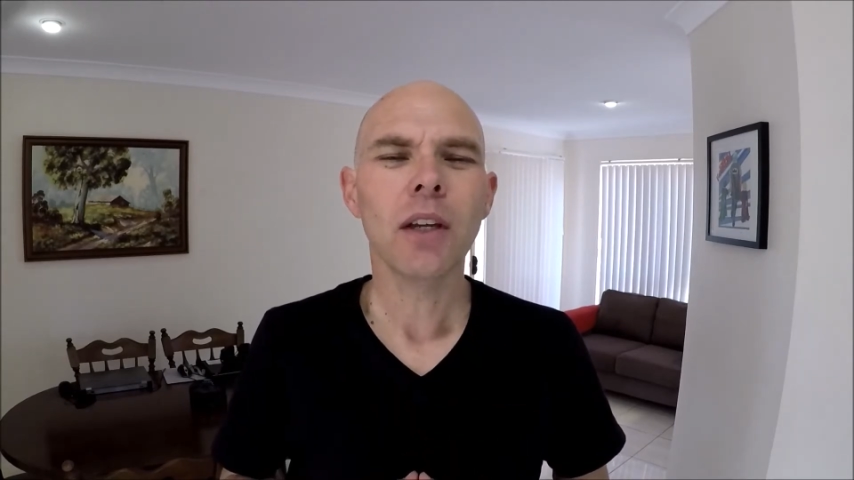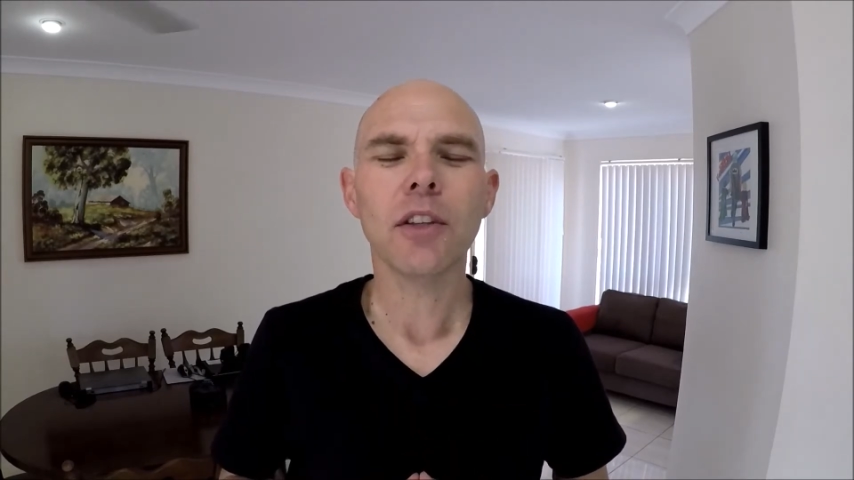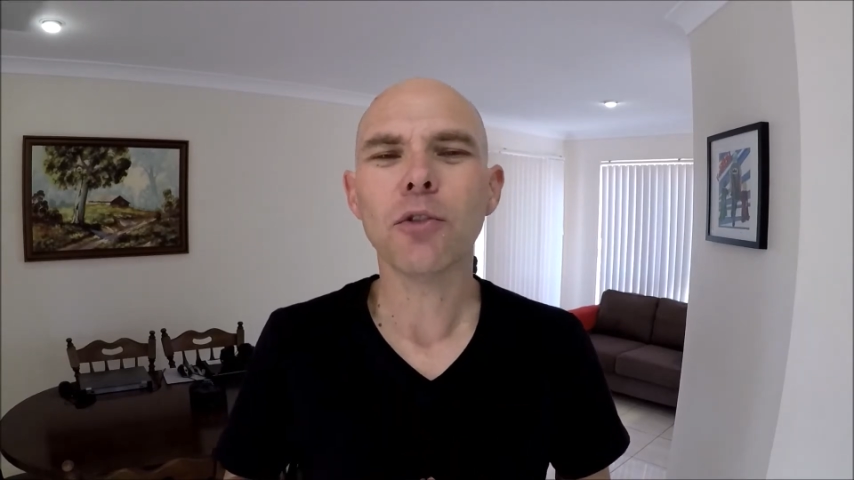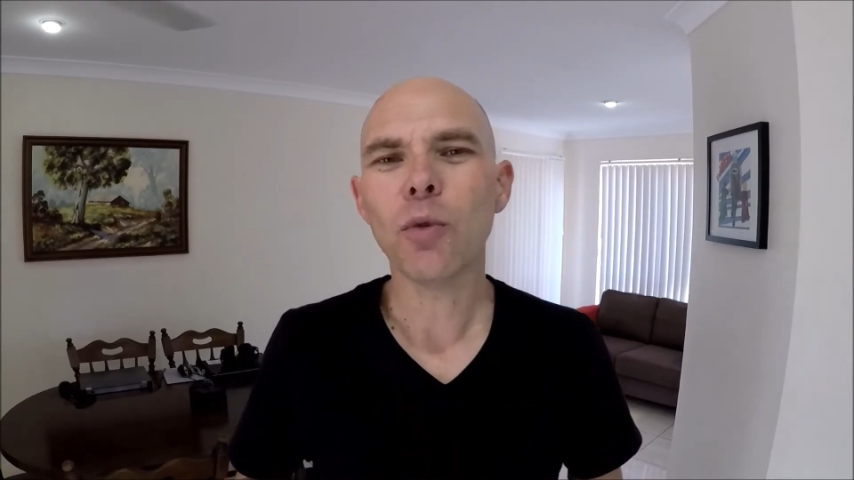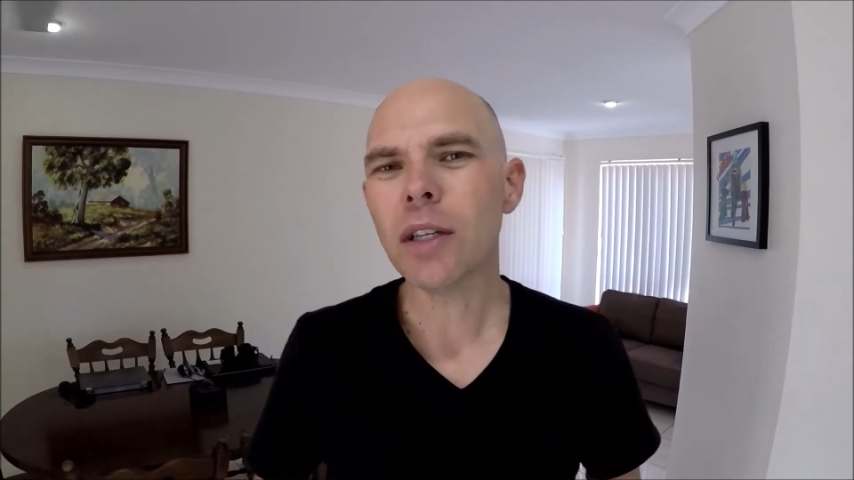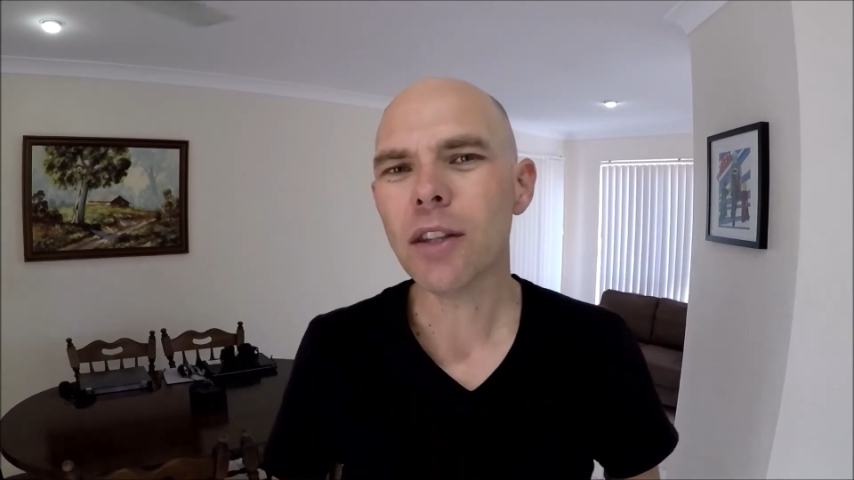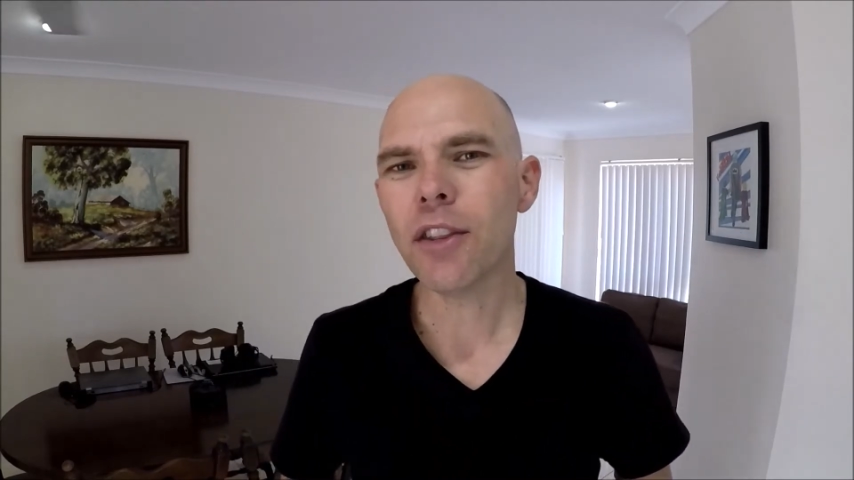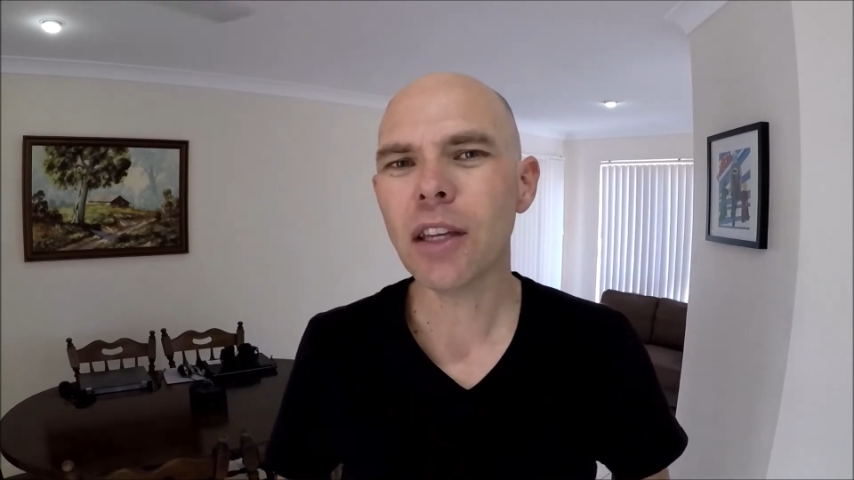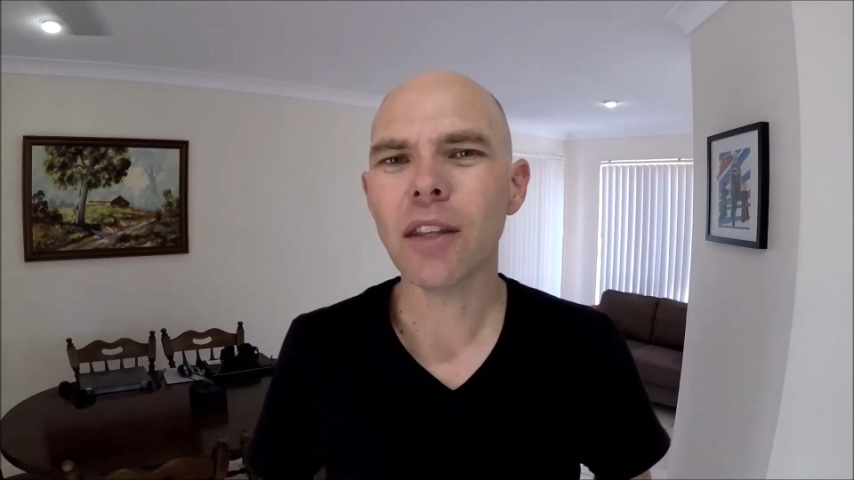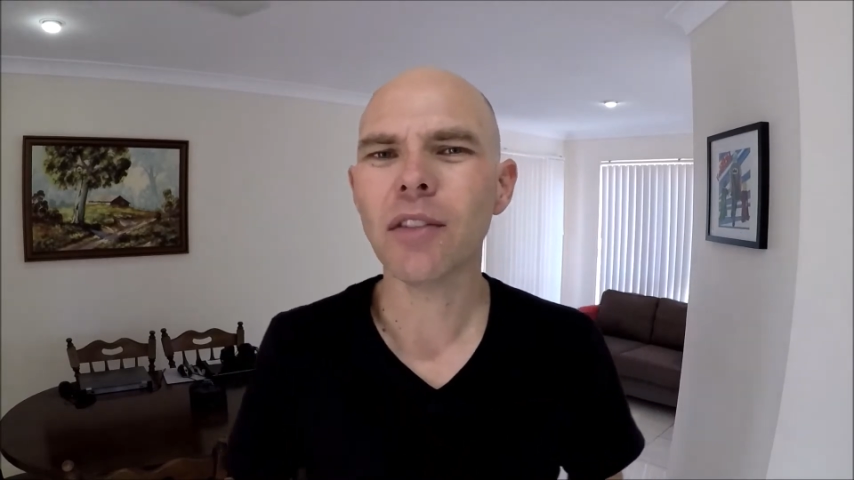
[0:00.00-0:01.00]
This one
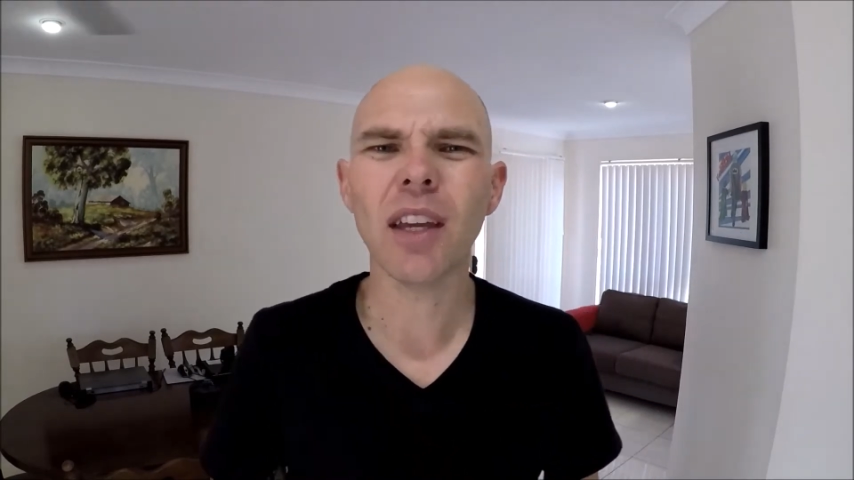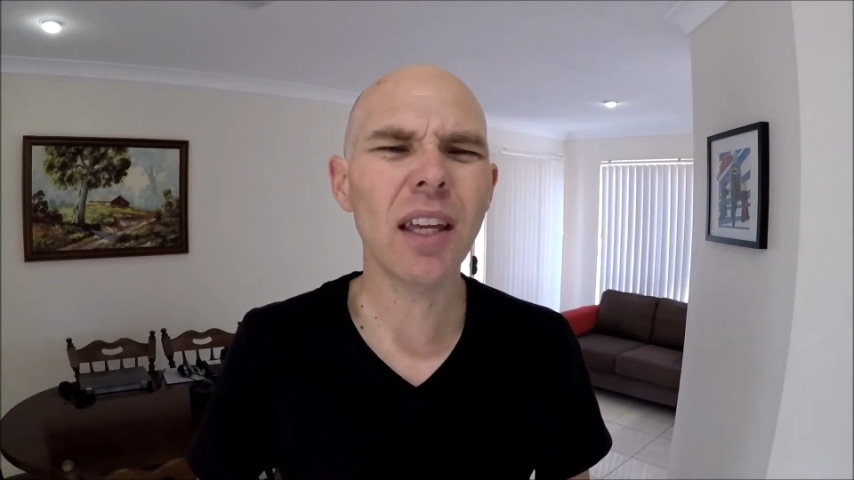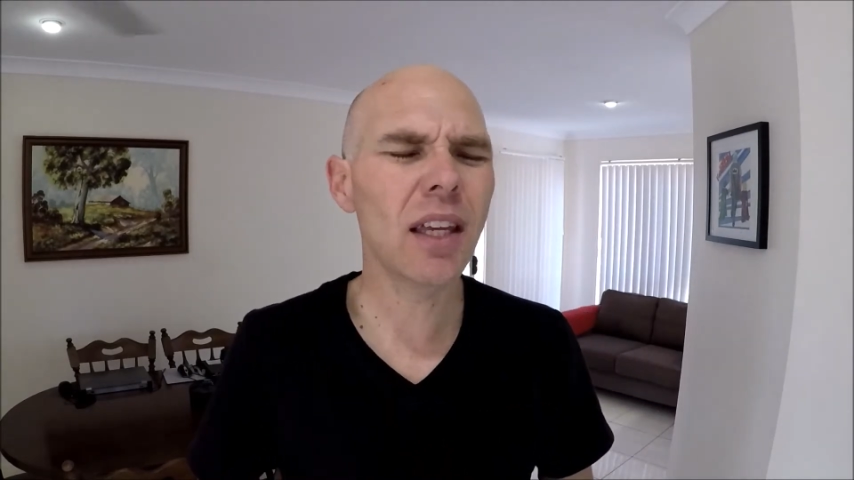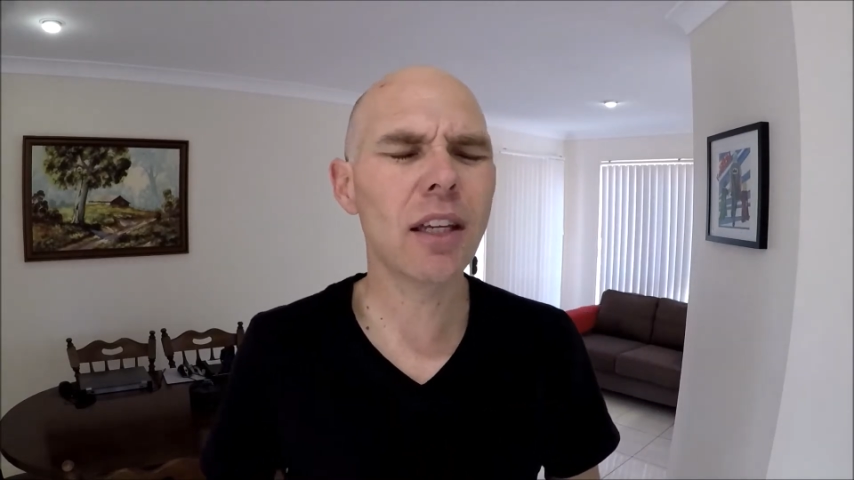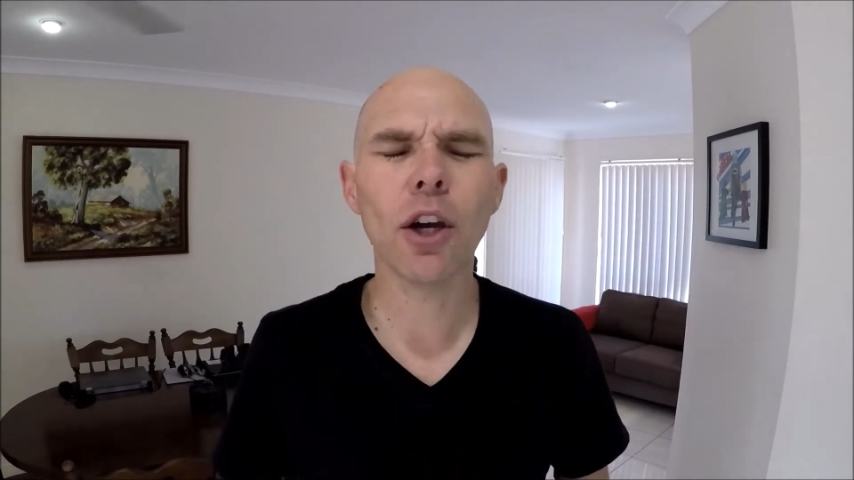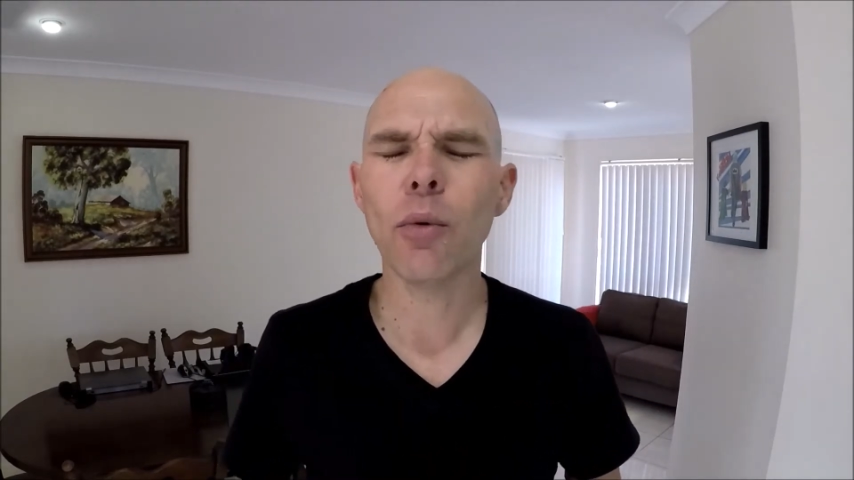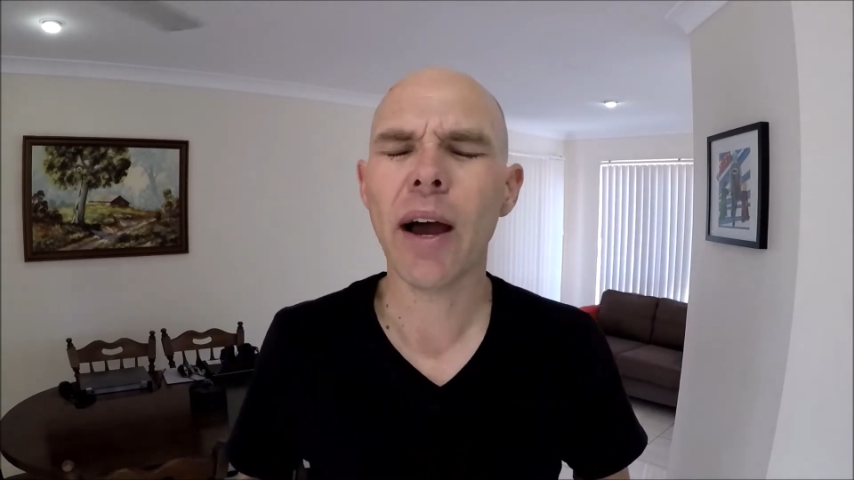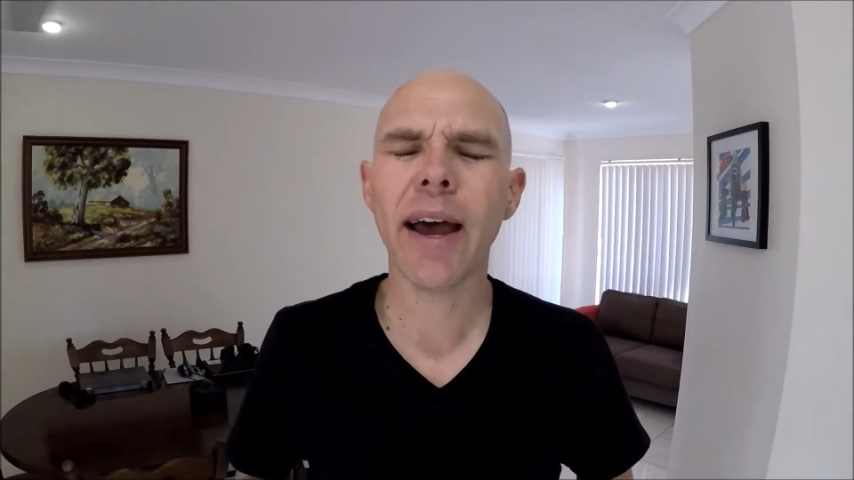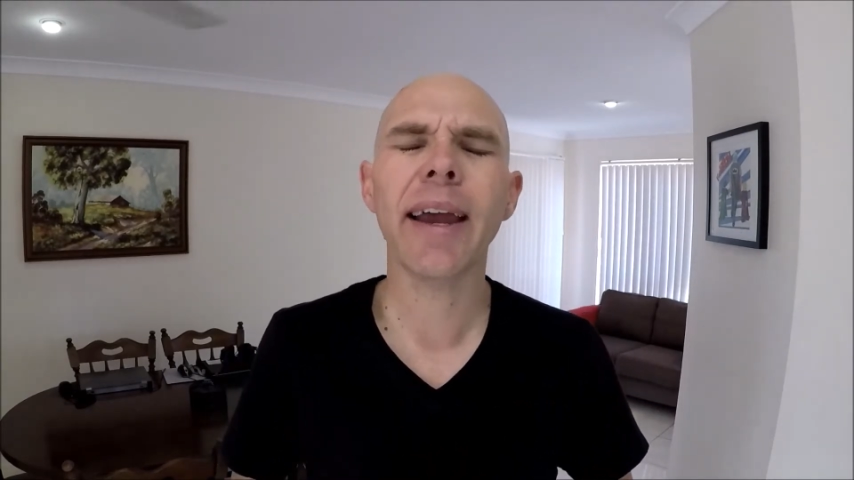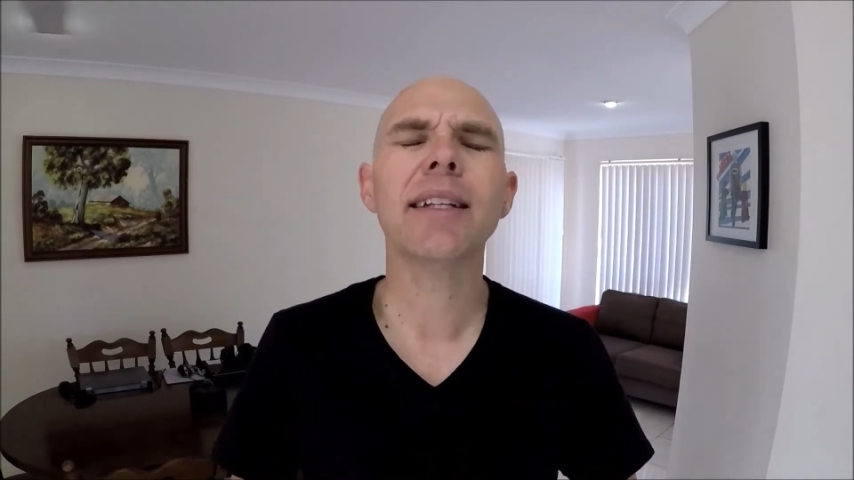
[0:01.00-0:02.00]
thing that the ego
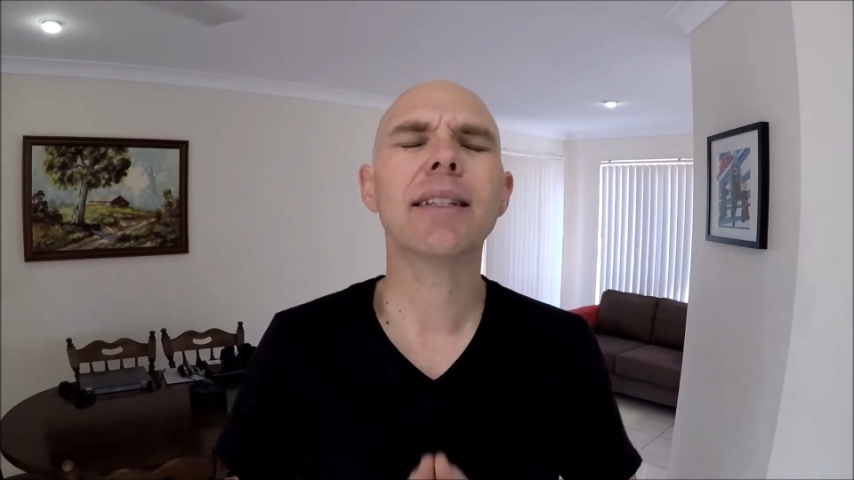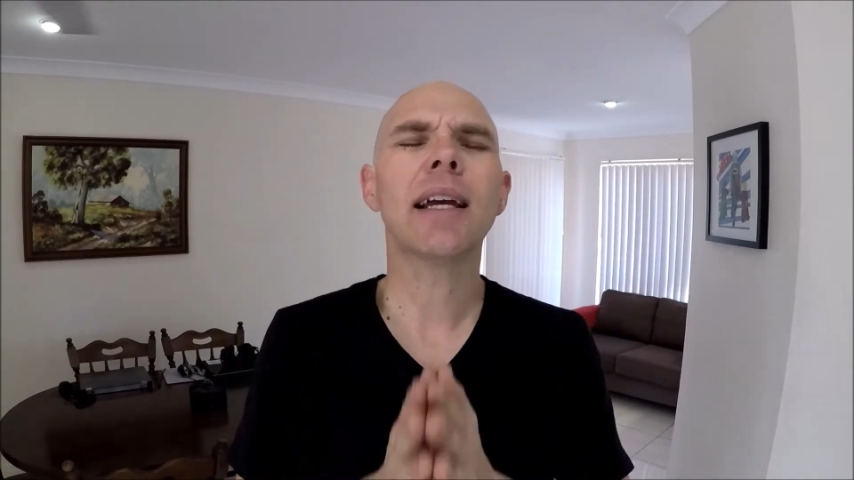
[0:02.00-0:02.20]
hates,